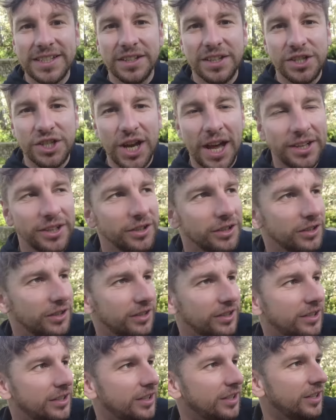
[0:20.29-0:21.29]
to the channel,
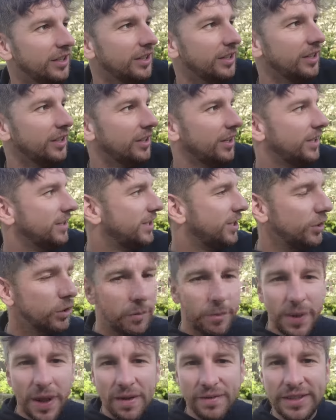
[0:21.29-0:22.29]
and to
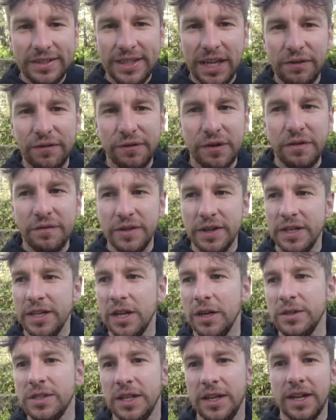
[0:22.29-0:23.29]
a bit of a different
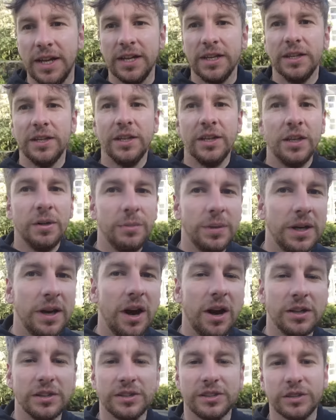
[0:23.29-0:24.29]
video today,
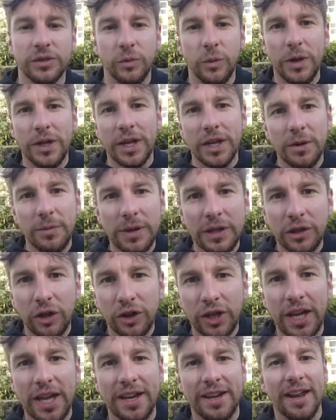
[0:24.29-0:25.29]
because we're going to be
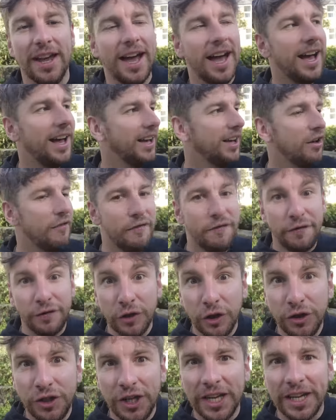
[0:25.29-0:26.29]
looking at
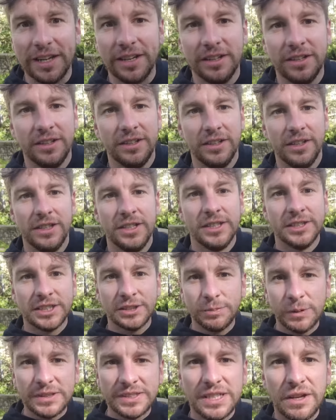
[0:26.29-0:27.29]
flooding,
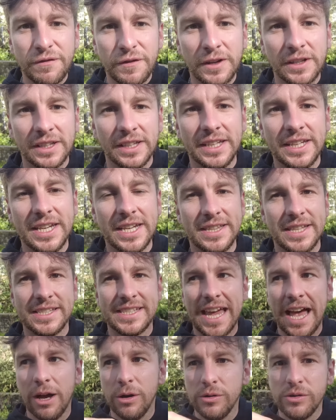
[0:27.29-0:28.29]
specifically in the
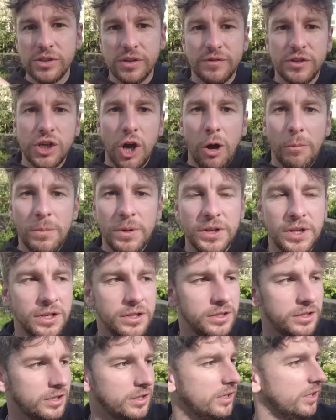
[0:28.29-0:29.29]
towns of
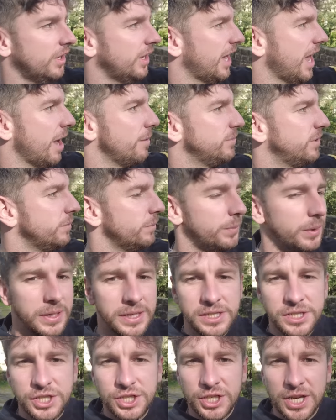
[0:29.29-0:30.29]
Todmorden, Hebden
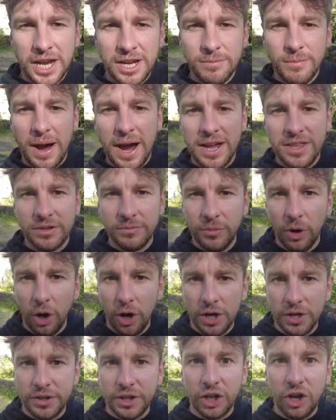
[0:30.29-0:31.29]
Bridge and
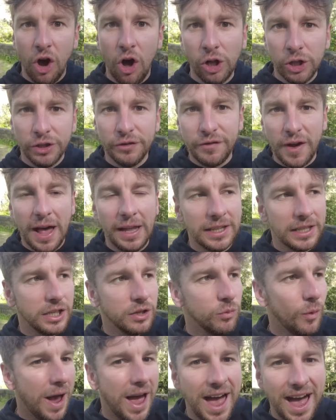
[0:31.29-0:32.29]
Mythemroyd, the Calder
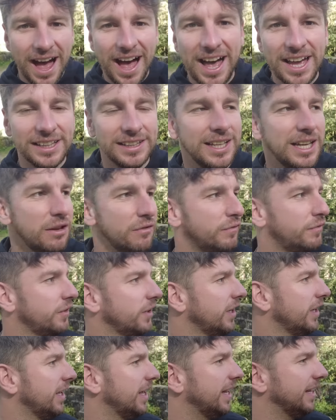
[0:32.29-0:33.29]
Valley where I live.
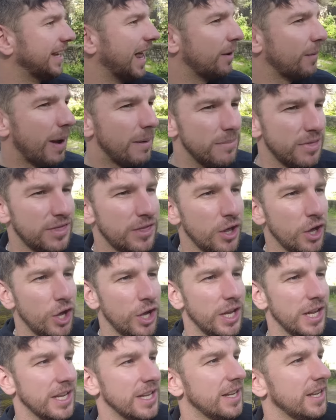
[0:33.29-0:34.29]
Now I'm
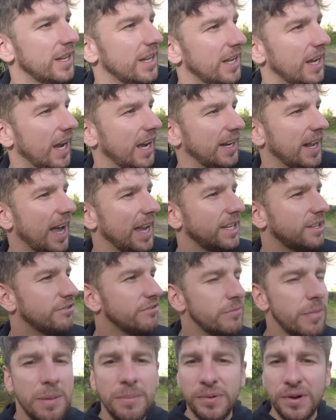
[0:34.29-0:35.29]
30 and I can
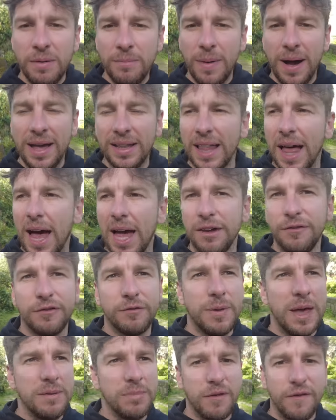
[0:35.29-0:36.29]
remember in my
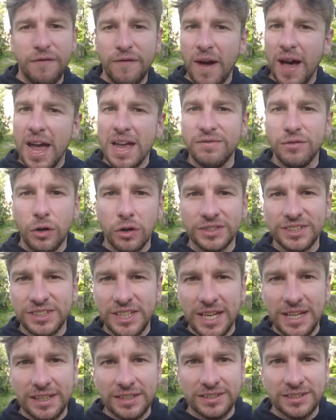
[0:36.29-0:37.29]
life maybe 5 or
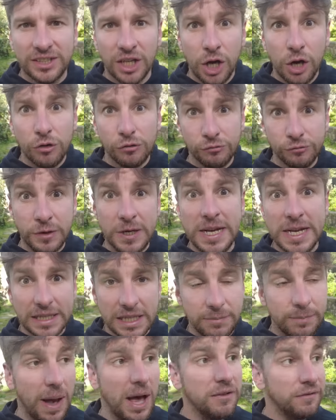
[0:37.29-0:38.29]
6
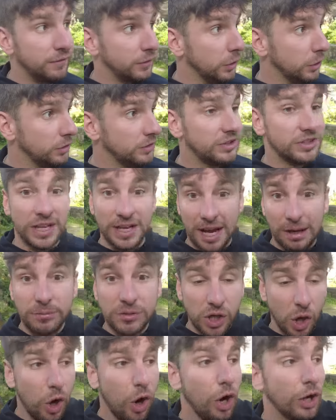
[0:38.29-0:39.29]
really bad floods, and I'm
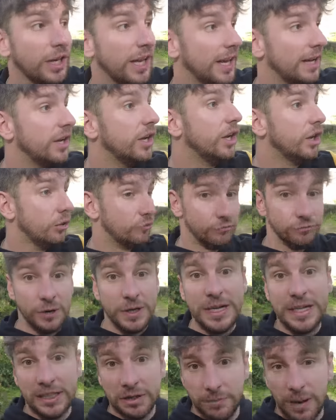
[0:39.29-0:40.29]
talking
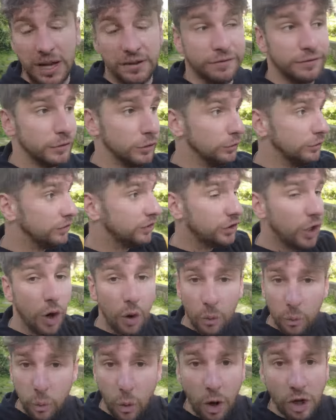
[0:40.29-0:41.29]
really bad floods,
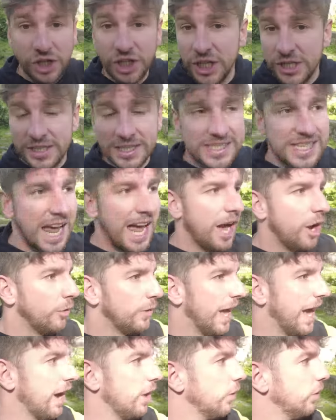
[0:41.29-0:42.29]
washing the
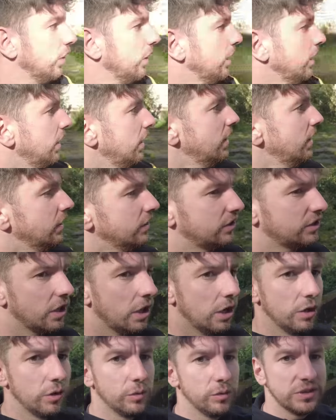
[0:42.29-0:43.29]
town out.
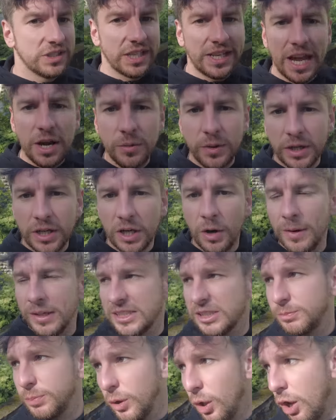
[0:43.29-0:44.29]
So today we're going to go
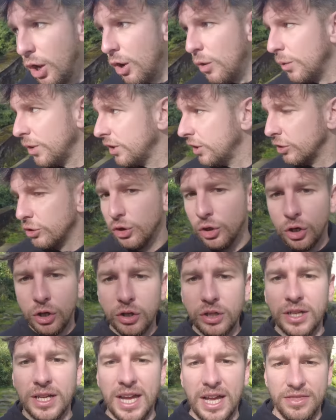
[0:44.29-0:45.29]
explore, we're going to
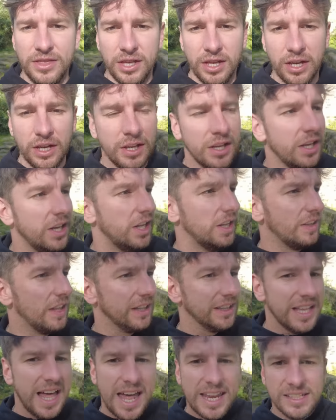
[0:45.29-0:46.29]
look at the
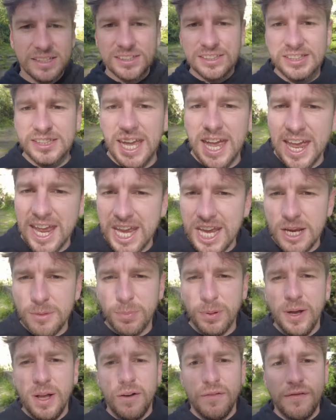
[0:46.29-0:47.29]

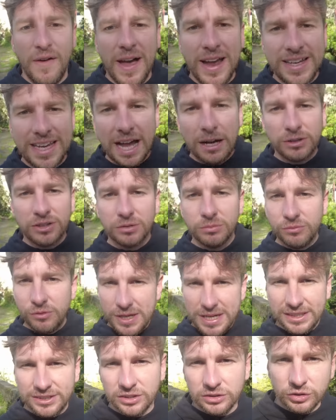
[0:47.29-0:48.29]
landscape, find out some
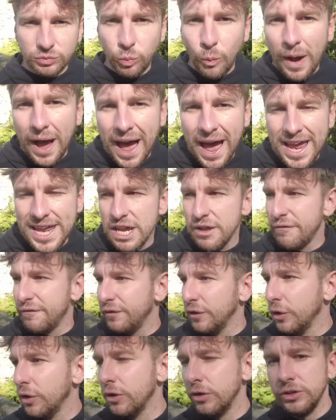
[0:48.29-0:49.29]
reasons why it
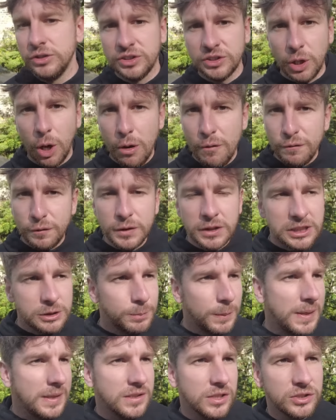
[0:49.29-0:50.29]
floods, hopefully
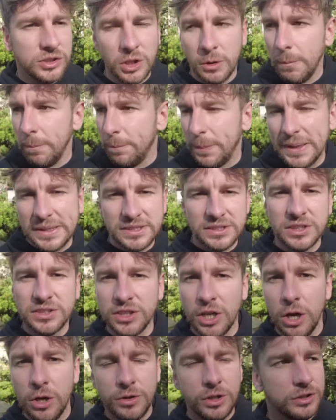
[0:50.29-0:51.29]
speak to some
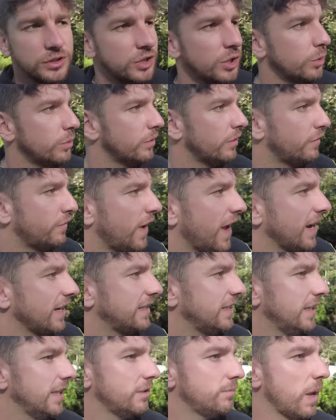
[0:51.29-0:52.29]
business owners who were
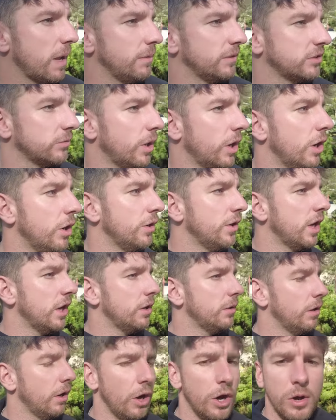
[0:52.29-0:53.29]
affected, maybe some
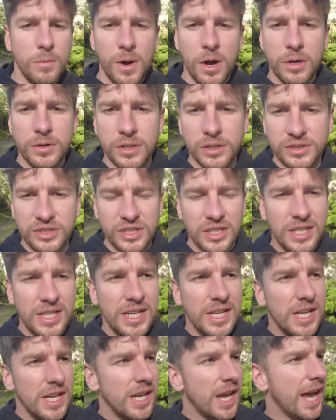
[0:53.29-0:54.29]
homeowners.
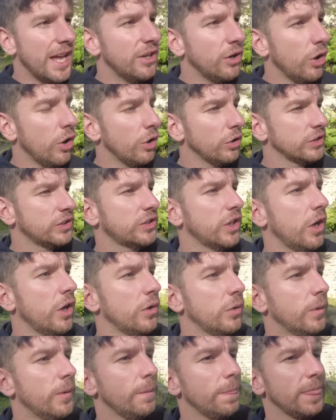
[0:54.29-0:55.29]
And
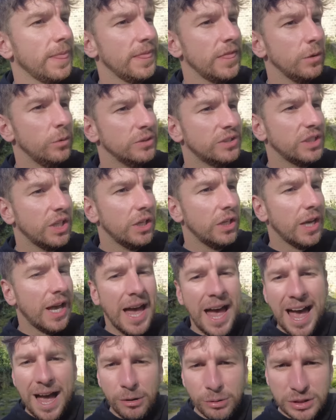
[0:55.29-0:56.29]
also there was a
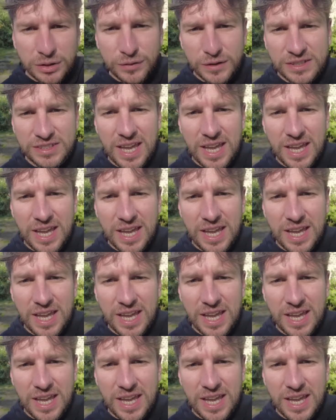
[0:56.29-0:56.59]
house for